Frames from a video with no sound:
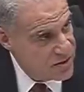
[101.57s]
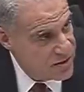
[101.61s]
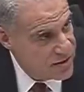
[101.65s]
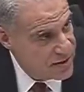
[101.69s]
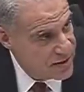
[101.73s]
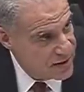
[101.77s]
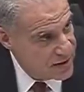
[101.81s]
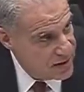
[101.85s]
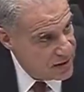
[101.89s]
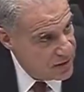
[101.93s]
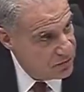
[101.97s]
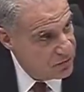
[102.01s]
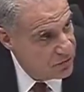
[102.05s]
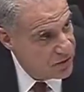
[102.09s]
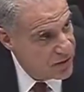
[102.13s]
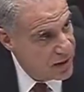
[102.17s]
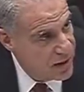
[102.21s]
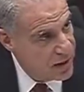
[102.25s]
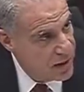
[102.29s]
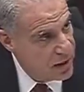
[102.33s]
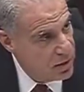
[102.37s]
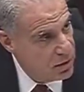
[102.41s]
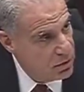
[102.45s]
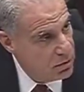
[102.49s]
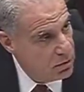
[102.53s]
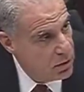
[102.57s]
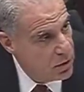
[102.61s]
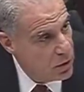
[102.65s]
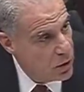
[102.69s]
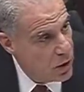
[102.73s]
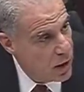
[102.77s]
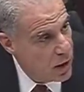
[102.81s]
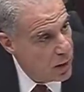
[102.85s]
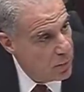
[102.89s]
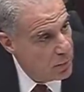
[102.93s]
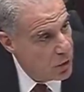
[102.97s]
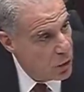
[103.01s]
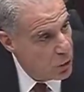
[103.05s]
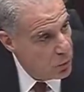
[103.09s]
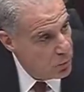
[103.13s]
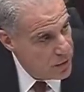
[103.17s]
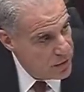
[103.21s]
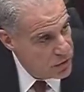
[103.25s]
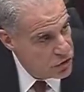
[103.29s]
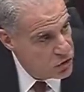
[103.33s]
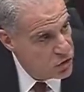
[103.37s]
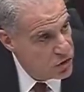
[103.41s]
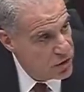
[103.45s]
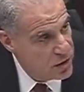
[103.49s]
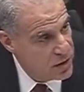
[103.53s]
significant
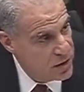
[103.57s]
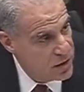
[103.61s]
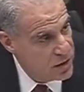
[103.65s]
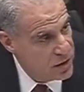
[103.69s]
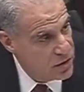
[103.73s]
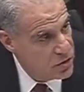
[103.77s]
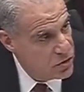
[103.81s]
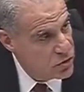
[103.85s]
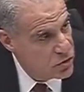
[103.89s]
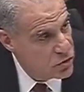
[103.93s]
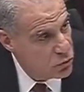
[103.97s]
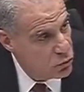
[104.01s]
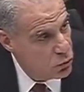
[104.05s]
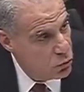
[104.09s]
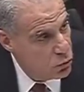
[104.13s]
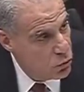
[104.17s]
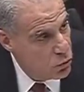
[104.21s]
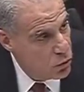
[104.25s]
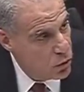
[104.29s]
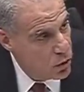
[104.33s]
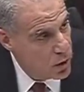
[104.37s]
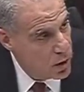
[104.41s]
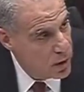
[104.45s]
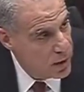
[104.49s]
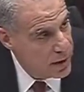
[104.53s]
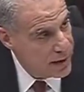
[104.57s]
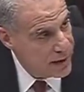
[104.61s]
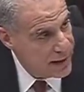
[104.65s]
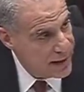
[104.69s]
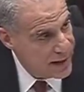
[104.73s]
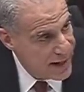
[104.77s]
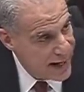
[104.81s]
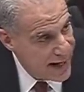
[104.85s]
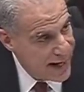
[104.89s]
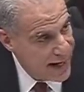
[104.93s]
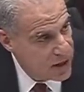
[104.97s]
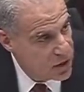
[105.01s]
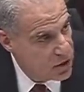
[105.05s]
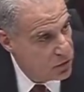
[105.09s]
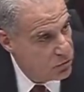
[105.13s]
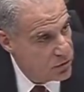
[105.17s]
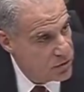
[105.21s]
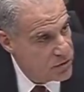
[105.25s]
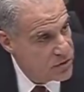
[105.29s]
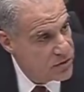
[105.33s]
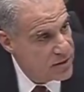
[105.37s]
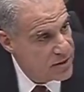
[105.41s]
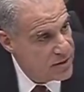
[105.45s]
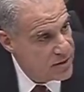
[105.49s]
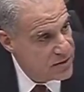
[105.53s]
omissions or
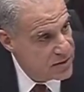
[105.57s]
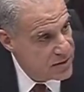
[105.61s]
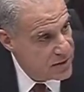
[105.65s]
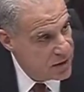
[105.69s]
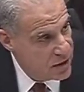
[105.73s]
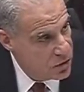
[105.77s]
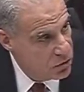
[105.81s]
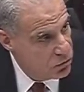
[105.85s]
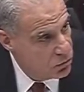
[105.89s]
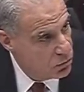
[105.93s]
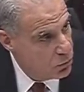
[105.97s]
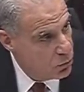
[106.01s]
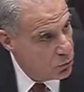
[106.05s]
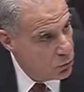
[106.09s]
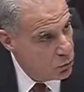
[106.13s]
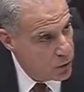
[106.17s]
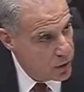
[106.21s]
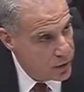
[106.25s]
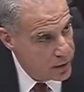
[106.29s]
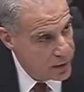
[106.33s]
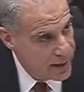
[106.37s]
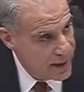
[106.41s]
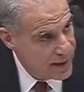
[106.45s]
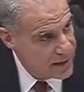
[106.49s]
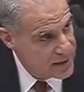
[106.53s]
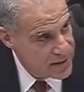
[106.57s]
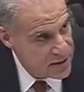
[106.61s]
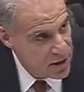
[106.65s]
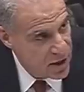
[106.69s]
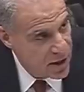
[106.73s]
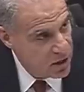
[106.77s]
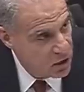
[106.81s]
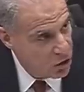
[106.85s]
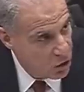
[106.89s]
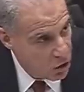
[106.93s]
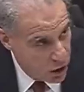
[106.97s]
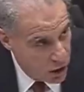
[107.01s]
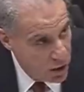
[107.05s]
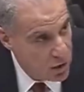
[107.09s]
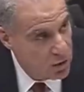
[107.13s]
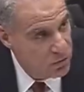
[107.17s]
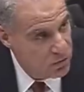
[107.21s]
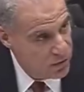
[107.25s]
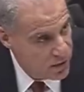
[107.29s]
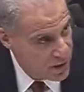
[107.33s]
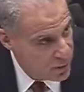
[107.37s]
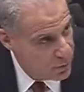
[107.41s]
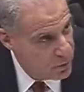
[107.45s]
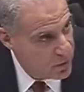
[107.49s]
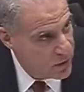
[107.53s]
inaccuracies in the report. That's not all
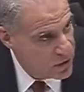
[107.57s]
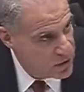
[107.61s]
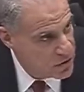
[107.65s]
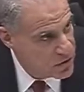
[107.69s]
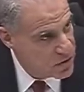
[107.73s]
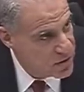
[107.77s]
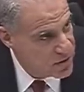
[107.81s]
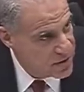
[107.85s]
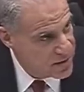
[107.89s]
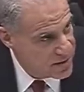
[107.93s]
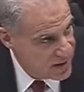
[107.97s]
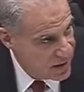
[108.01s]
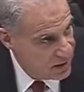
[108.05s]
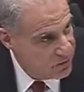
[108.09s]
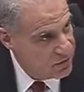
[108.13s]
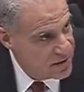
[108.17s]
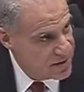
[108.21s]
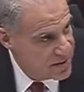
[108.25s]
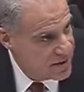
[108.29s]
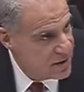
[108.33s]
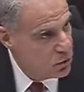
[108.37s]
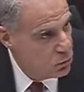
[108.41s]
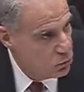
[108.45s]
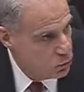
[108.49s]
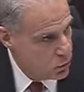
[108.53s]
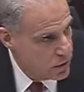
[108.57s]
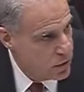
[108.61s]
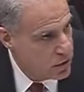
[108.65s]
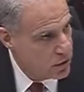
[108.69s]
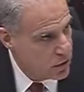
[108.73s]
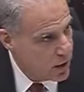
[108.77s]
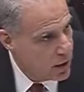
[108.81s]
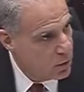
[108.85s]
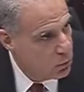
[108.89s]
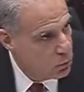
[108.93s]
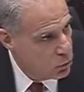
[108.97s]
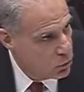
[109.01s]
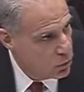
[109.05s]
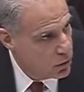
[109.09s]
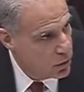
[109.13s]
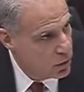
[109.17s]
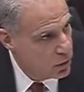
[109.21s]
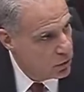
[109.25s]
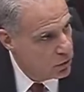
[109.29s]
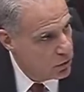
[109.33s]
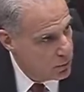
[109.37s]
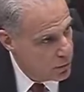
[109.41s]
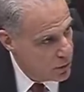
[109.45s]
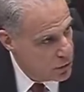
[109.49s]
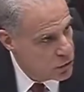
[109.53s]
of them. That's the 17 we thought
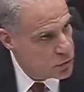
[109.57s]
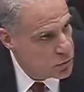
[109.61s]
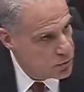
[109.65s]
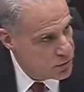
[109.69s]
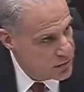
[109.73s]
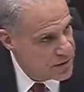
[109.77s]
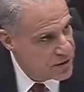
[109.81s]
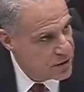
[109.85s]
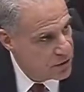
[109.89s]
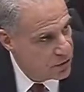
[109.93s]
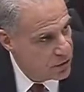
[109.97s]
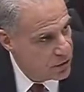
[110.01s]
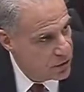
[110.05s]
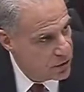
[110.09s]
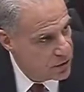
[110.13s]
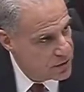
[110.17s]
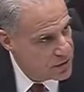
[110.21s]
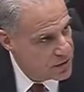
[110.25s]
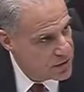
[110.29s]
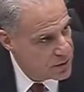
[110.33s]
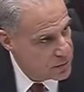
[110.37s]
were the most material.